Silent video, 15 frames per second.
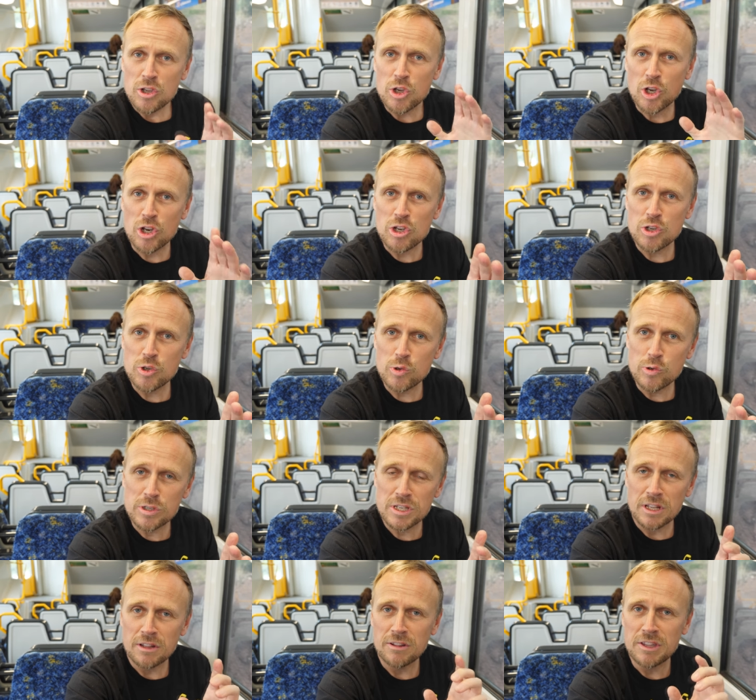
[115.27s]
you can
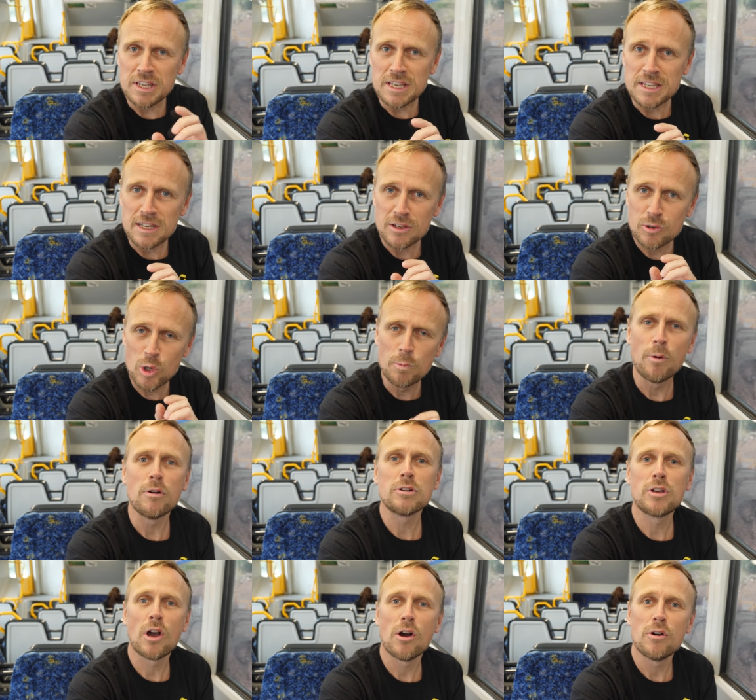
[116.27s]
use the
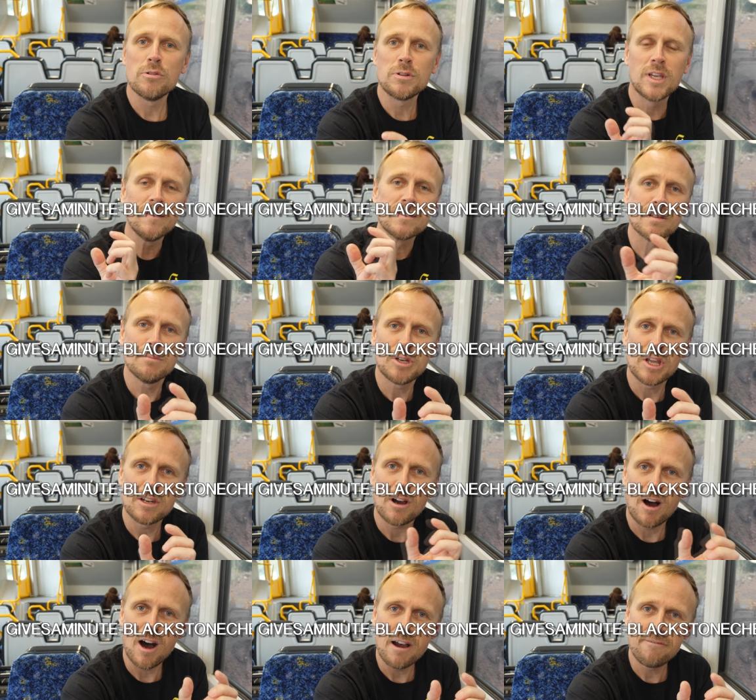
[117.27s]
coupon code gives a minute
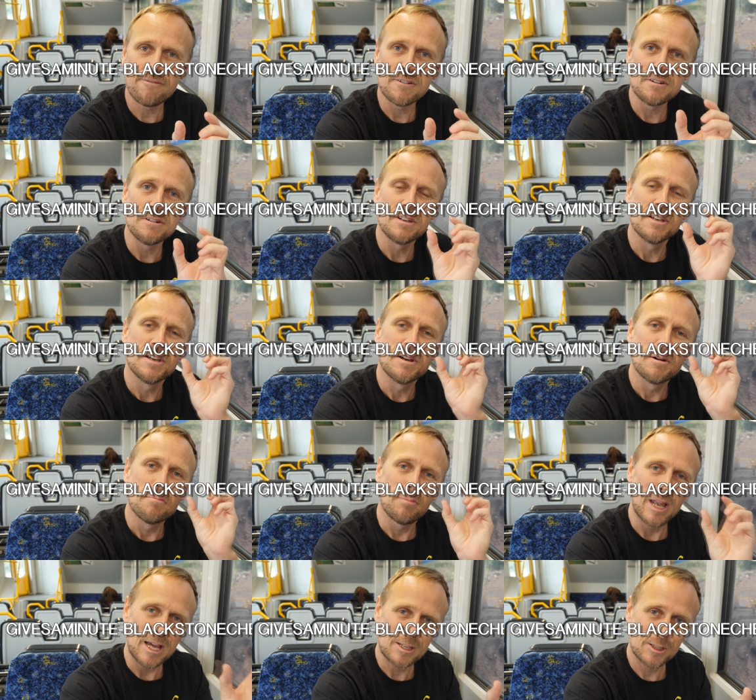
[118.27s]
hyphen
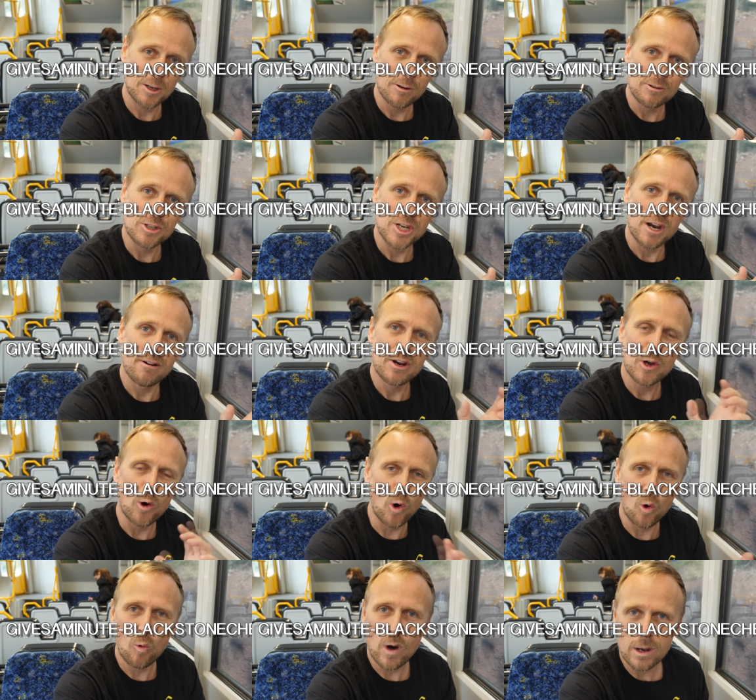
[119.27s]
Blackstone Cherry,
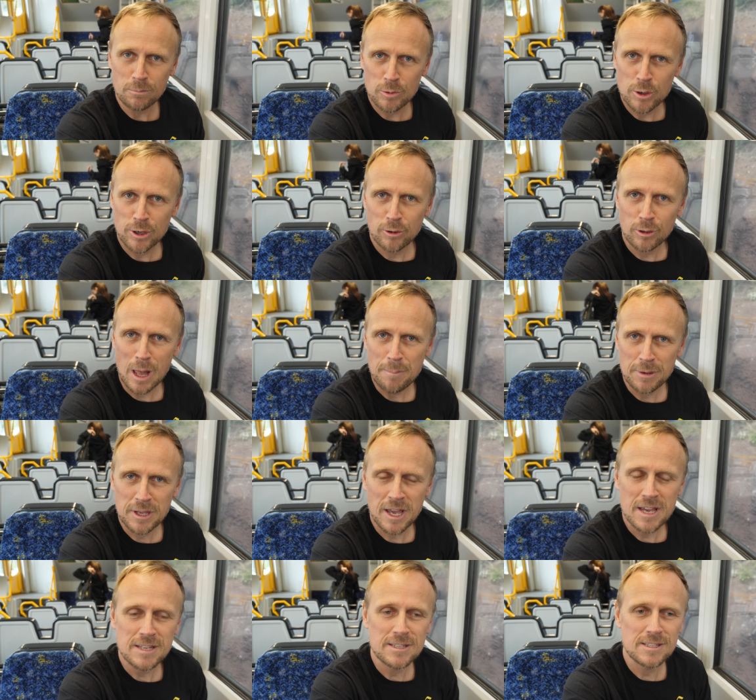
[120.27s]
all one word, all
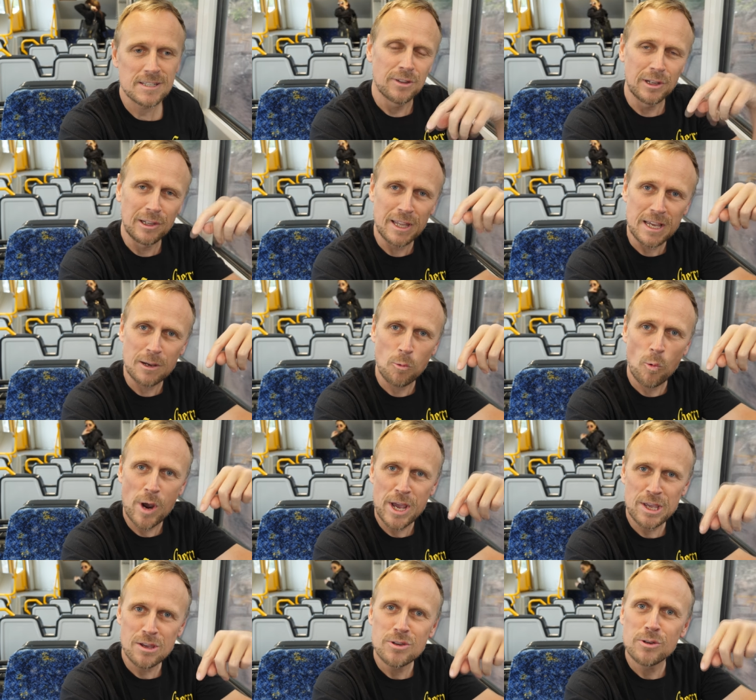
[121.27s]
uppercase. The link
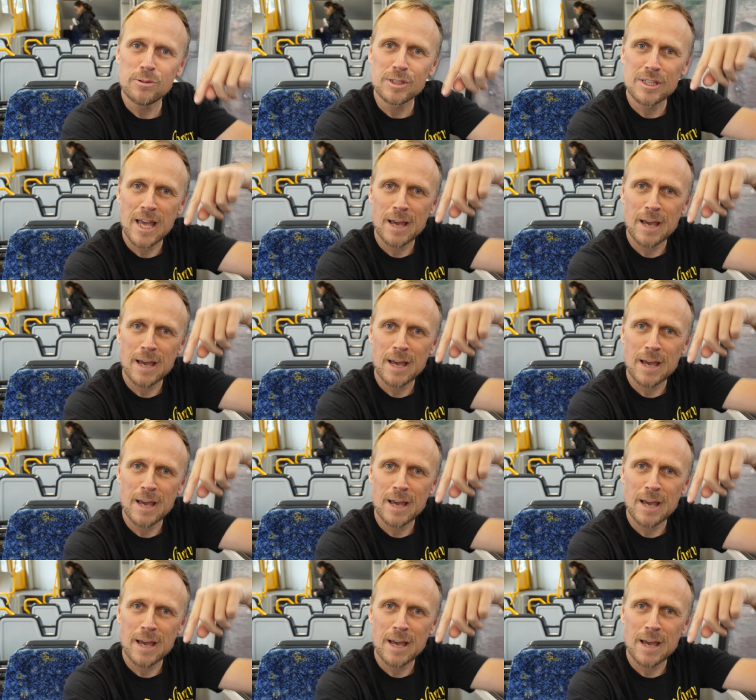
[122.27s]
where you use